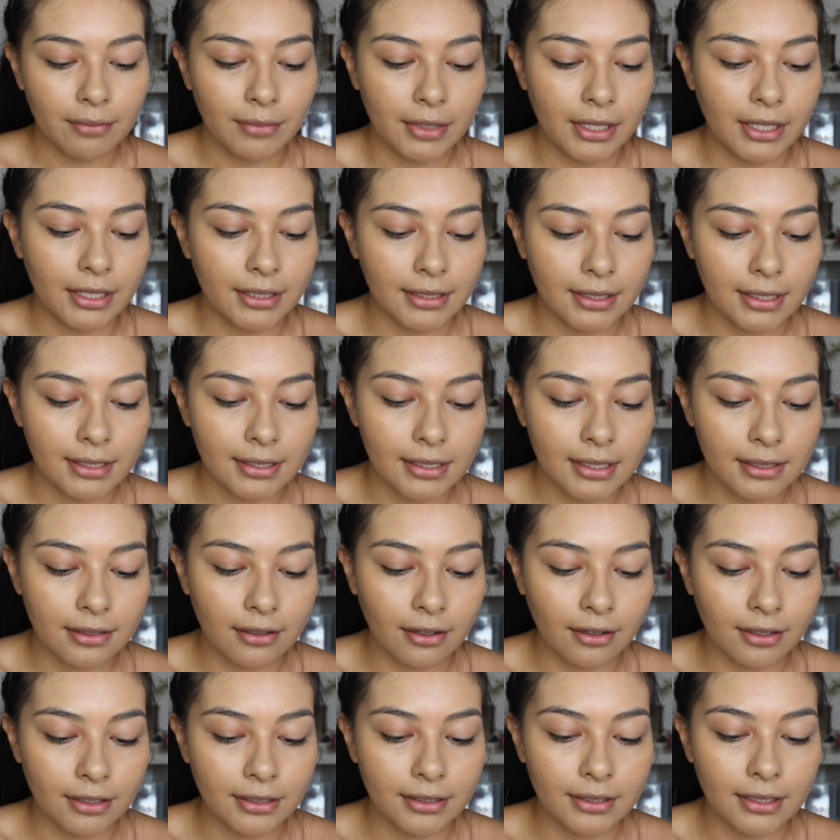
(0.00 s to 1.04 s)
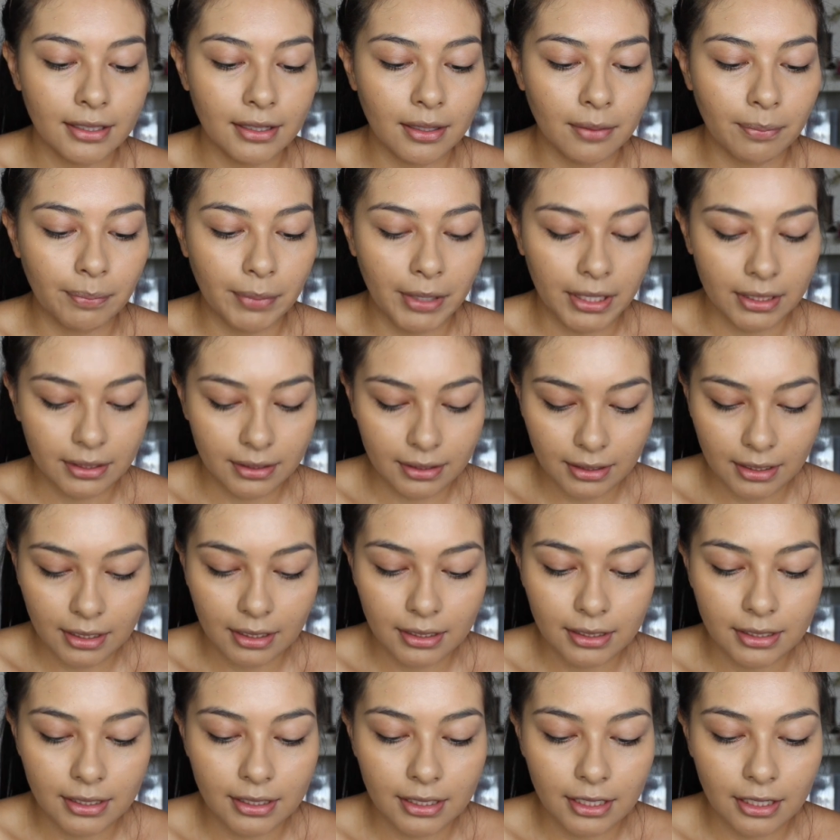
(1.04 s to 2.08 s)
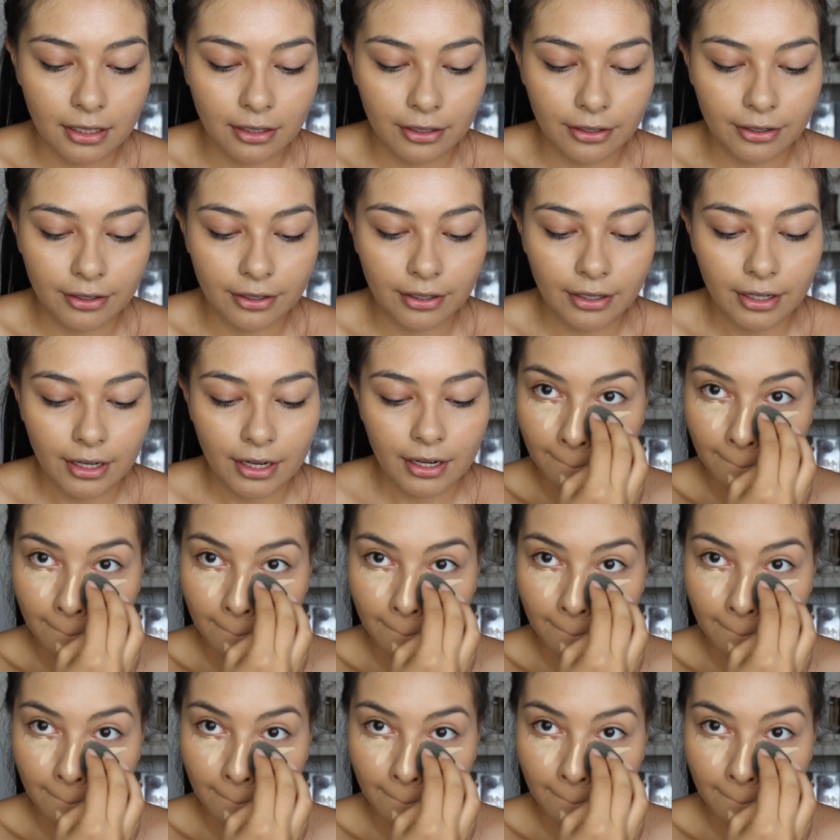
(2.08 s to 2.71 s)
Because this is honestly the best concealer.